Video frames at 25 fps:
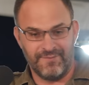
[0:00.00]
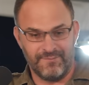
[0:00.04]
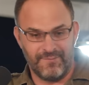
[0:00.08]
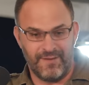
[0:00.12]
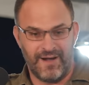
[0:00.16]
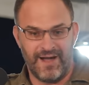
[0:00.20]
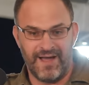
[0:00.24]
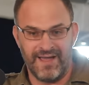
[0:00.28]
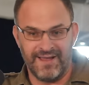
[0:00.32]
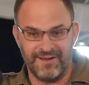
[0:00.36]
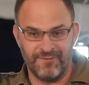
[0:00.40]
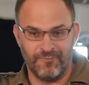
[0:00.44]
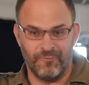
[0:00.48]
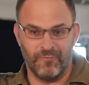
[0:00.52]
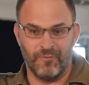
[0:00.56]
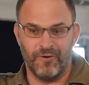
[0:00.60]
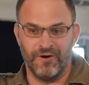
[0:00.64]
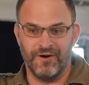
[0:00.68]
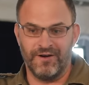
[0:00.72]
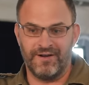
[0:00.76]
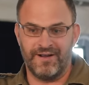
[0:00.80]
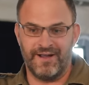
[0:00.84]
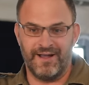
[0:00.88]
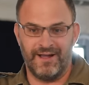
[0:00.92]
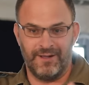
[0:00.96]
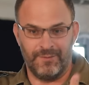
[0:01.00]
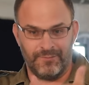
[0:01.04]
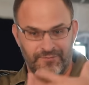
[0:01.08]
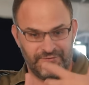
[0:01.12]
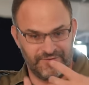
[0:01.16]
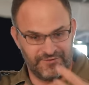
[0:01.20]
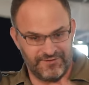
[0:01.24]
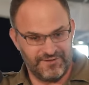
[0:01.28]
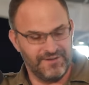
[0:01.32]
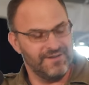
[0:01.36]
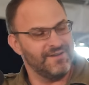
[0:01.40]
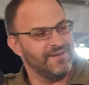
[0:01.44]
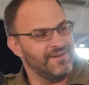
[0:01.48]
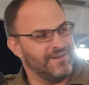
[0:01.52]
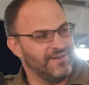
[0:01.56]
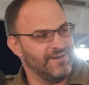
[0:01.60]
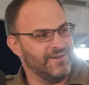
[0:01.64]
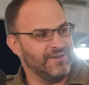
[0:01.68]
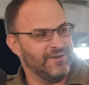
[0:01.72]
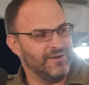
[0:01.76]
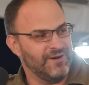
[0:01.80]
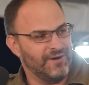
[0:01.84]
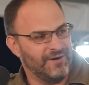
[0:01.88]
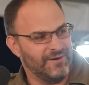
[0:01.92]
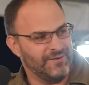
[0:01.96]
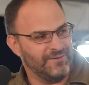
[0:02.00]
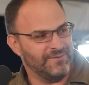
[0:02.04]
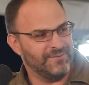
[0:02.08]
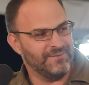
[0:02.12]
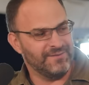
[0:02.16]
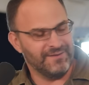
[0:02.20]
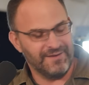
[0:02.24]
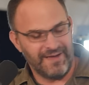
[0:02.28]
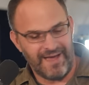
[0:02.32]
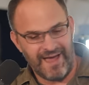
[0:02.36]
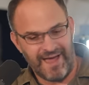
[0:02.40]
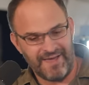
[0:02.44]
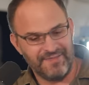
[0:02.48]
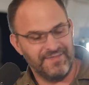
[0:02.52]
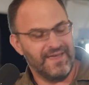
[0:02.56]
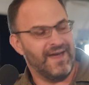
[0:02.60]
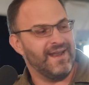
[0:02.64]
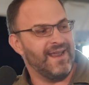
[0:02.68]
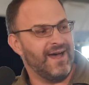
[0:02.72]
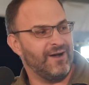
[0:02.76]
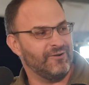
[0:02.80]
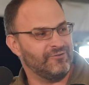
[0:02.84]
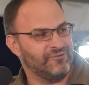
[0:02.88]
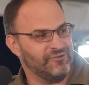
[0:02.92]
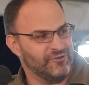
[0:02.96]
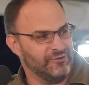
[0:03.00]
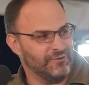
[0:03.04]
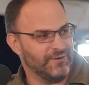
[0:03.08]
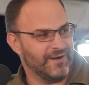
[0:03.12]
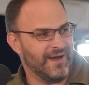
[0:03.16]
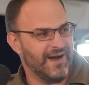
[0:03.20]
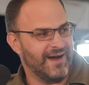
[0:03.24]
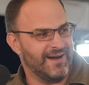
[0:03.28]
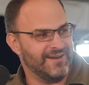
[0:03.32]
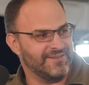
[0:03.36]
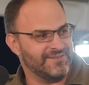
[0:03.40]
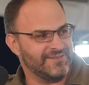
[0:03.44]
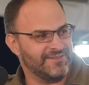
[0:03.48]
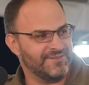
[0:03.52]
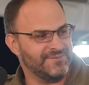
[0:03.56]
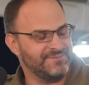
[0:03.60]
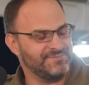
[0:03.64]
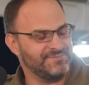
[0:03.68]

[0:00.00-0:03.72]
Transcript: and my work helps, you know, hand that out to you guys.